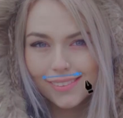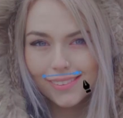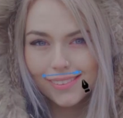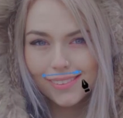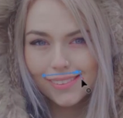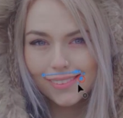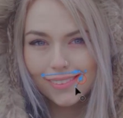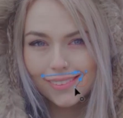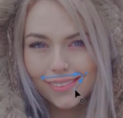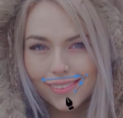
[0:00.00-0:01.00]

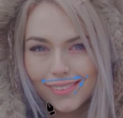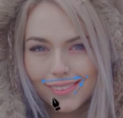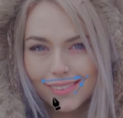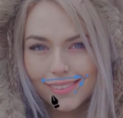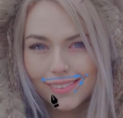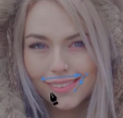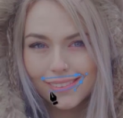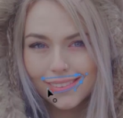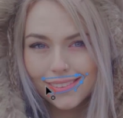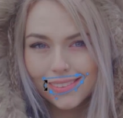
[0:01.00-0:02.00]

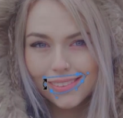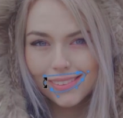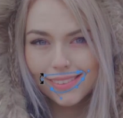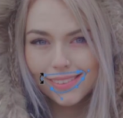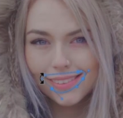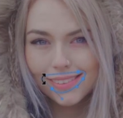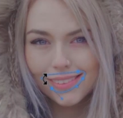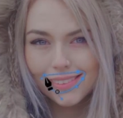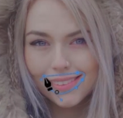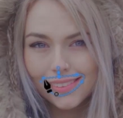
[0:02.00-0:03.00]

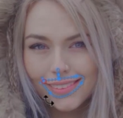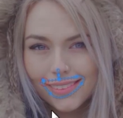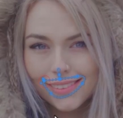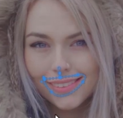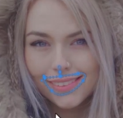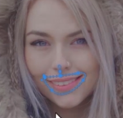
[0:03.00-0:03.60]
Nobody speaks.